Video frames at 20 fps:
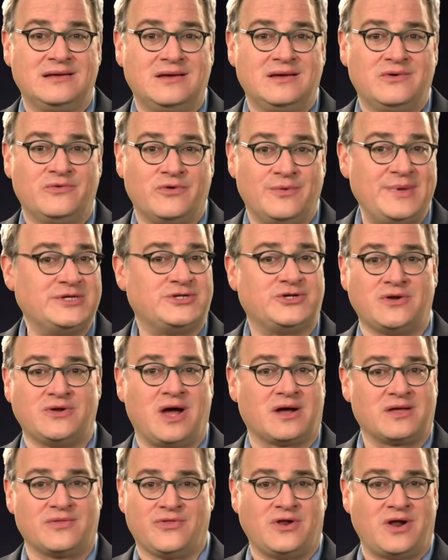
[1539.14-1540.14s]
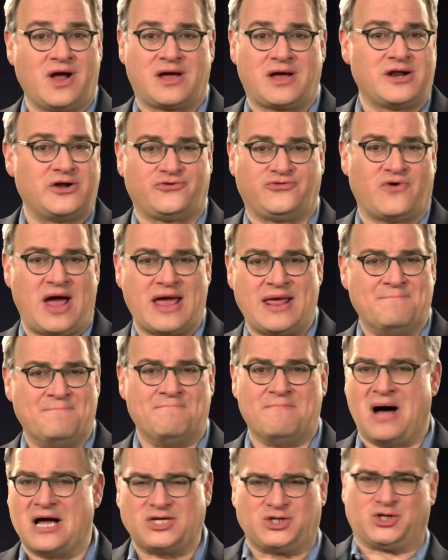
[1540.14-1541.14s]
Well, it means they're not going to try and
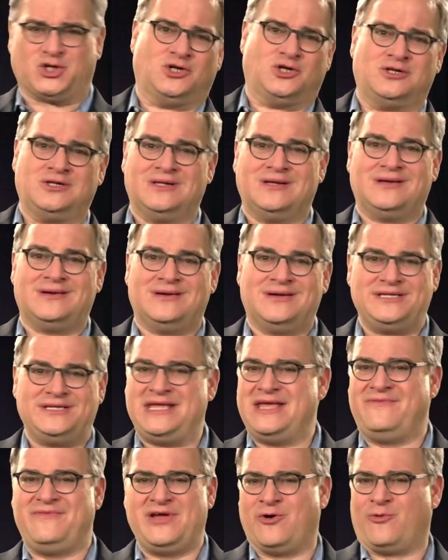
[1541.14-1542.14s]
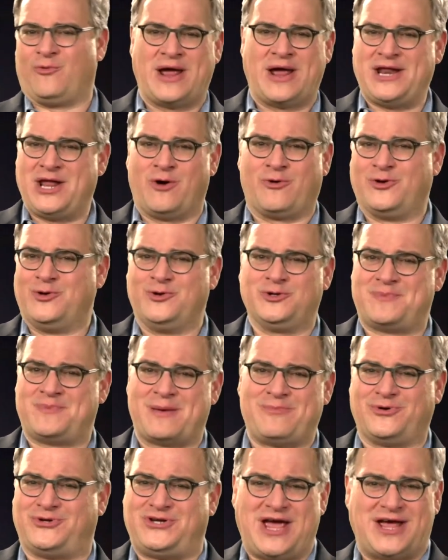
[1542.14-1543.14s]
muscle TV or radio or
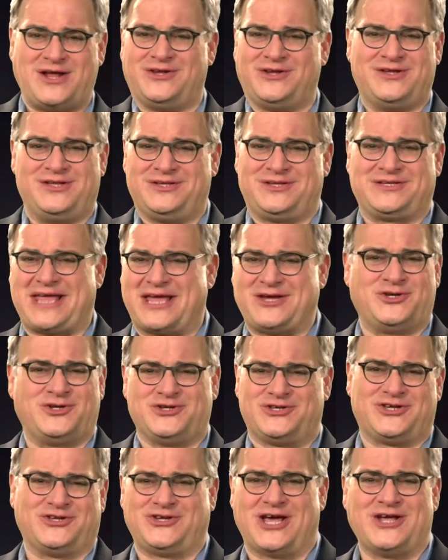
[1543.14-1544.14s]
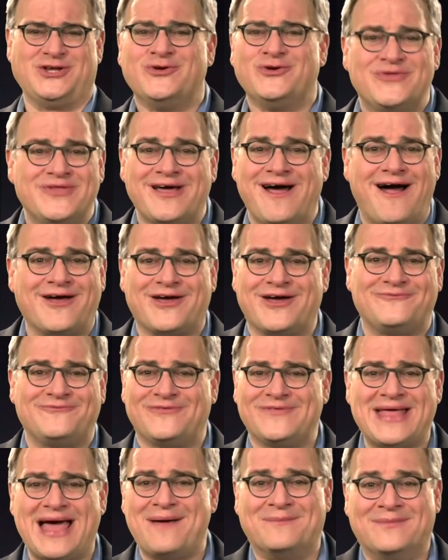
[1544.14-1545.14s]
newspaper stations to change who they are. Good
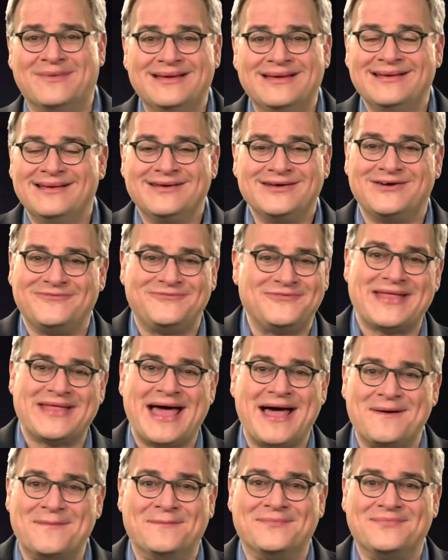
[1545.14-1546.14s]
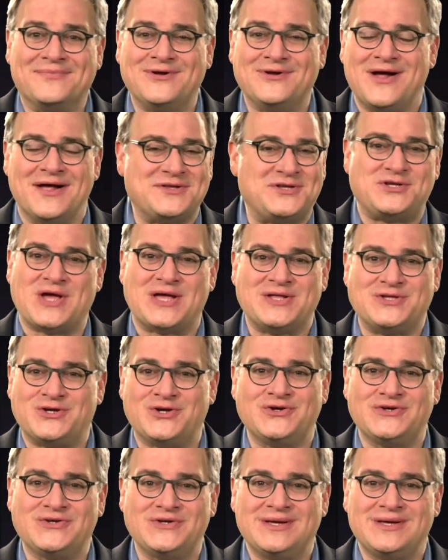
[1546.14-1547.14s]
for them. Good for them. They're not
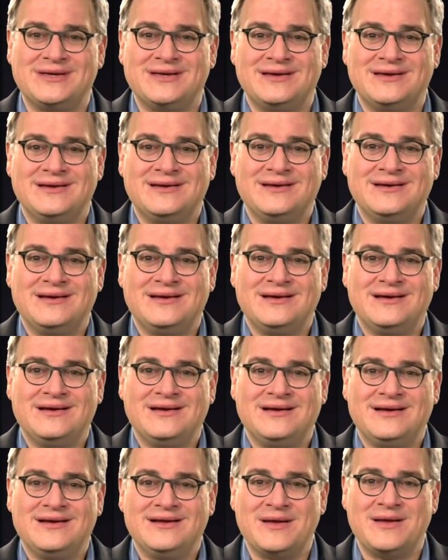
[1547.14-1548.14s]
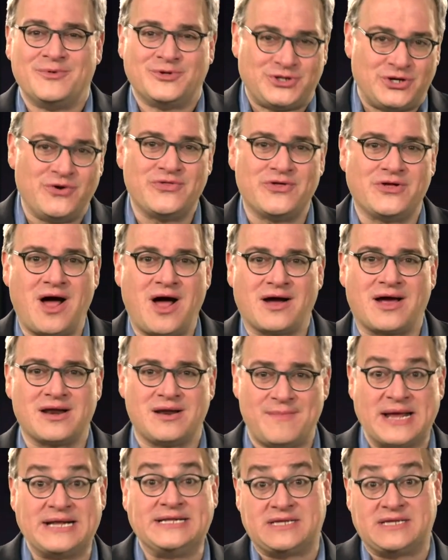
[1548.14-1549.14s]
censors. Number two, they're not going to
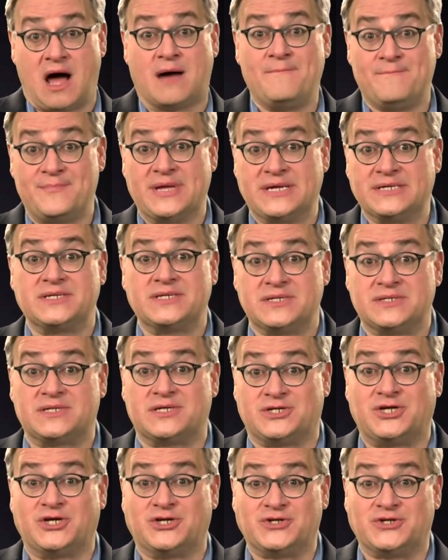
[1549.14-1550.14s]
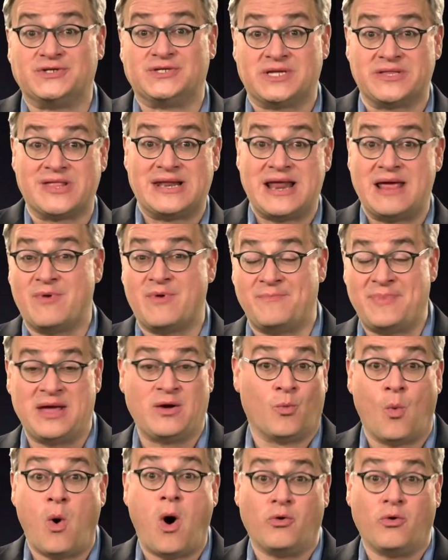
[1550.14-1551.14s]
make dumb business decisions in the name of
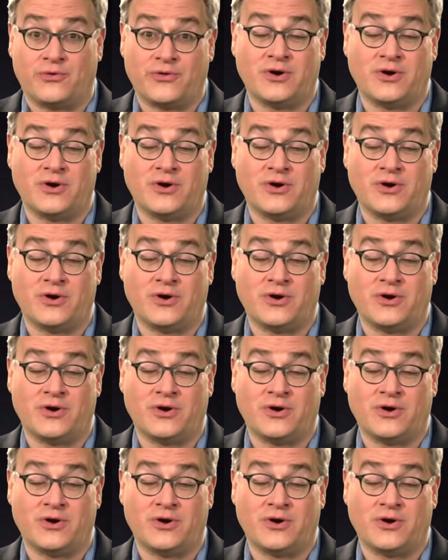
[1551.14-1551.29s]
being woke.